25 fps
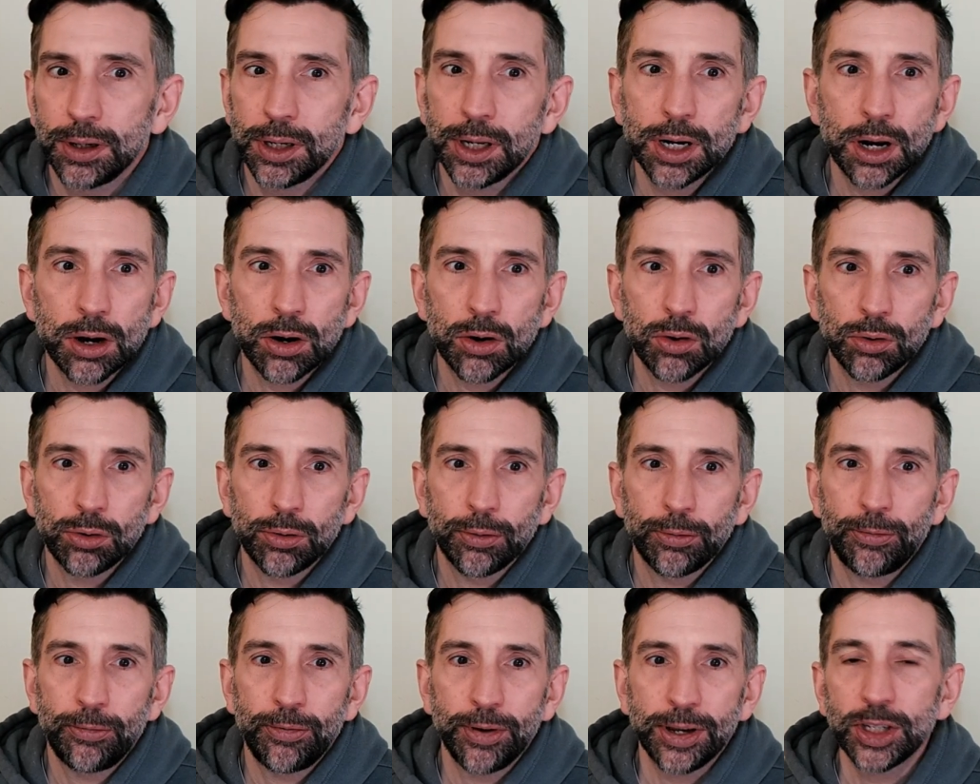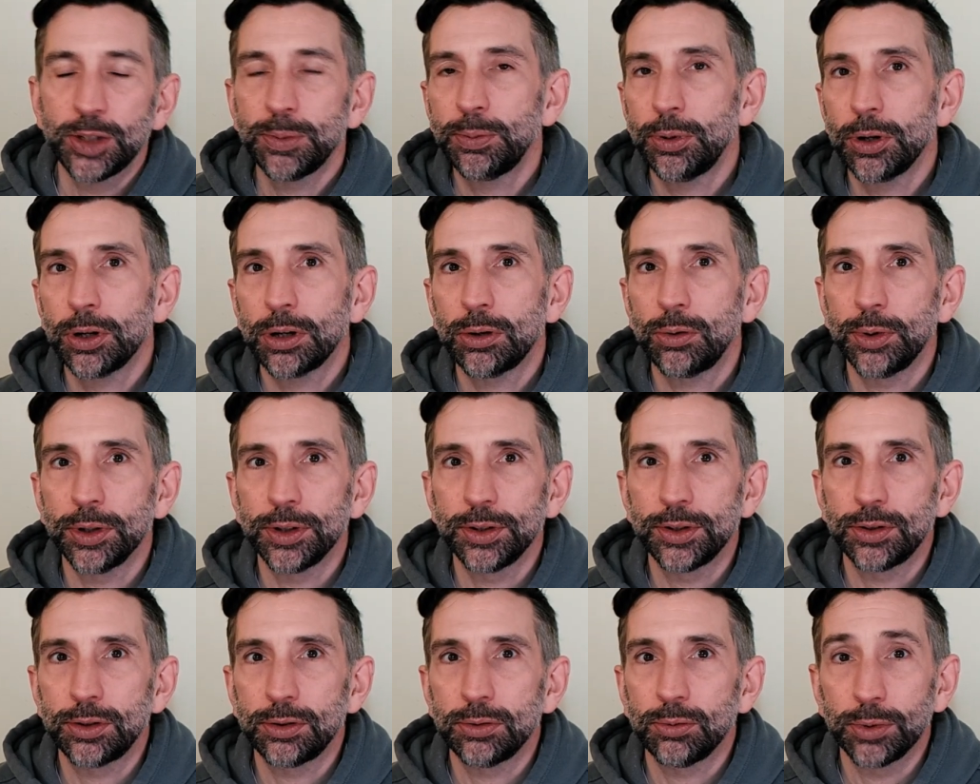You know, Facebook
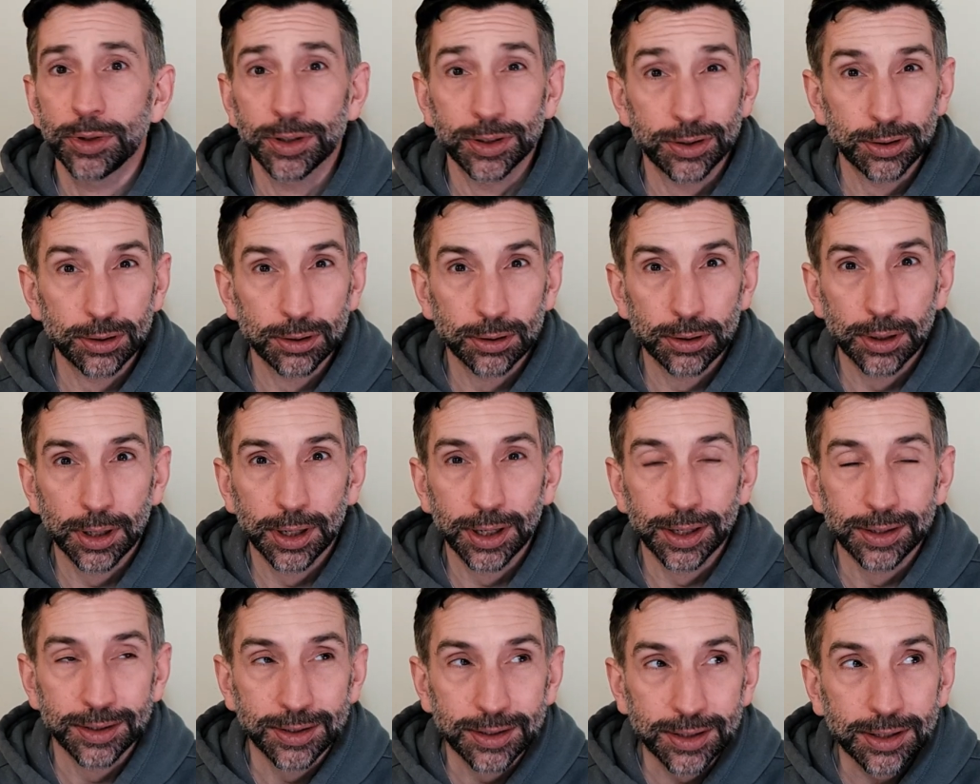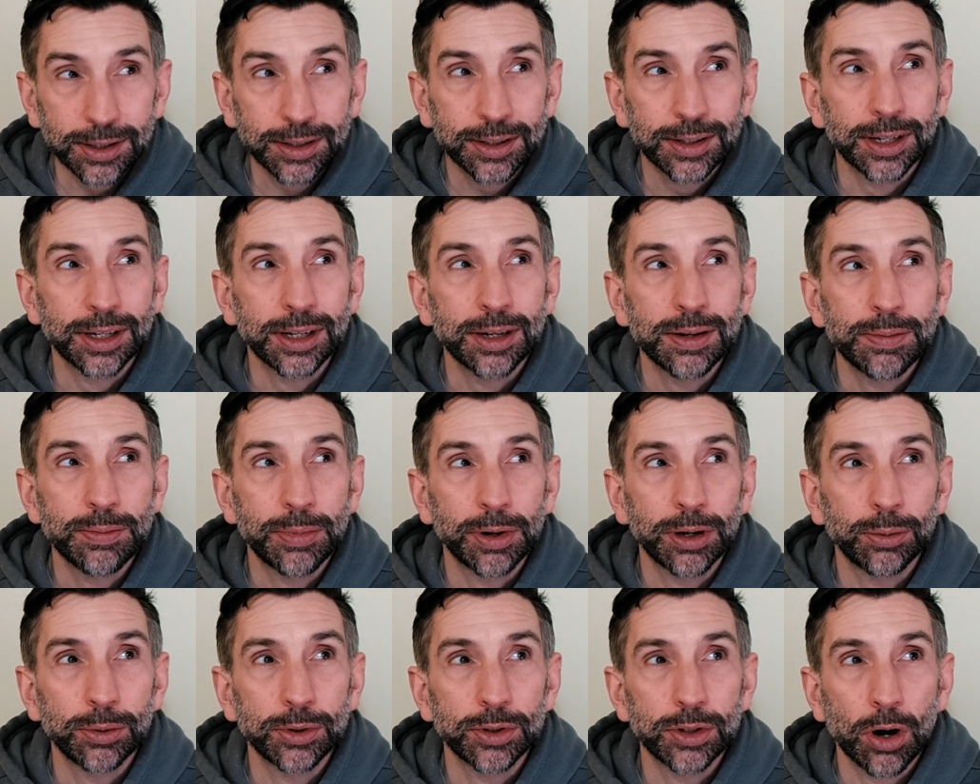was existent,
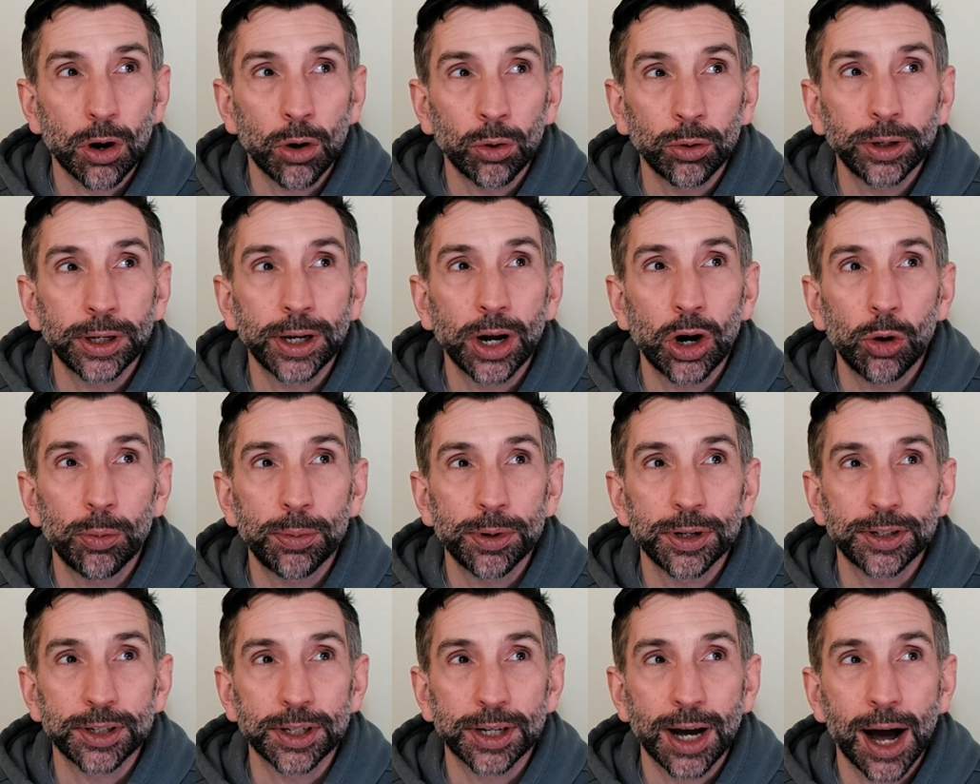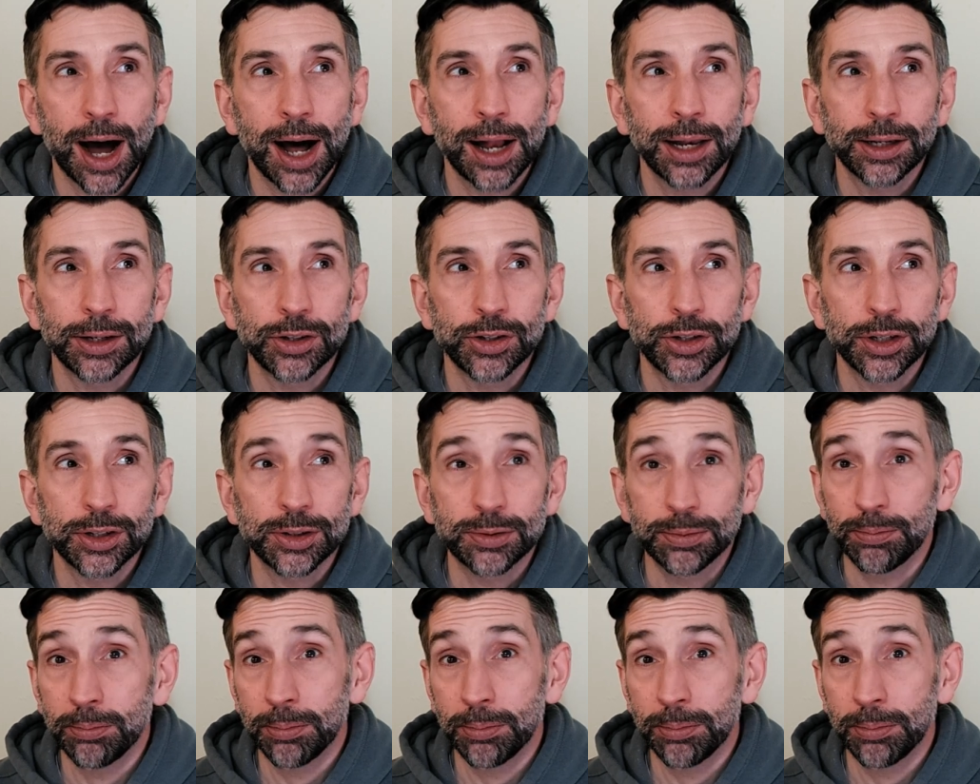but it was only open to colleges.